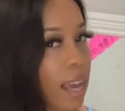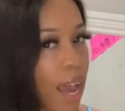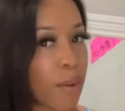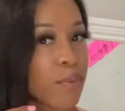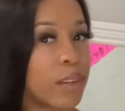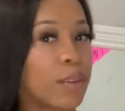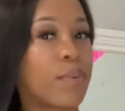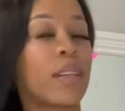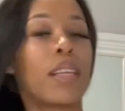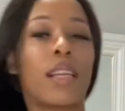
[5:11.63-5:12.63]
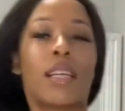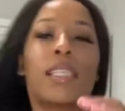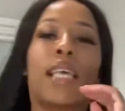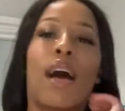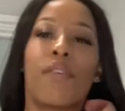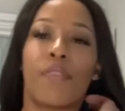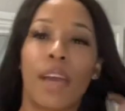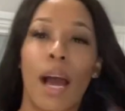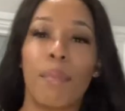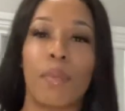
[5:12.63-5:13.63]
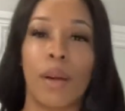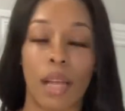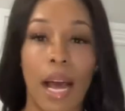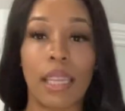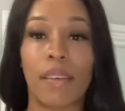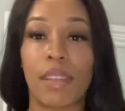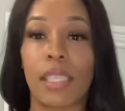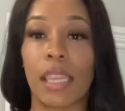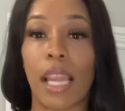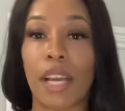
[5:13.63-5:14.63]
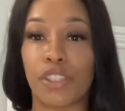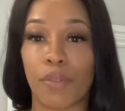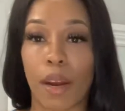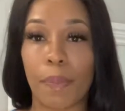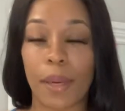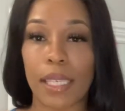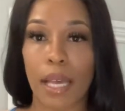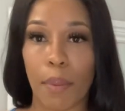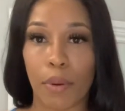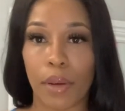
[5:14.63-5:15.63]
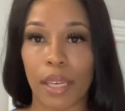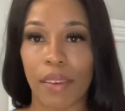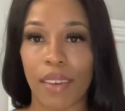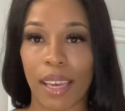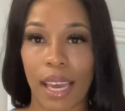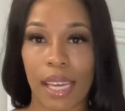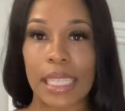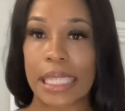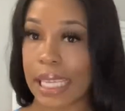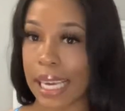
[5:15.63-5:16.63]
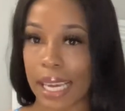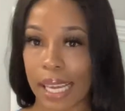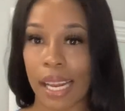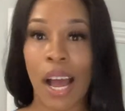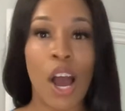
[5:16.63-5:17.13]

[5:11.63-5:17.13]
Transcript: I really, really love this outfit. I love this lingerie piece. I'm gonna give it a 10.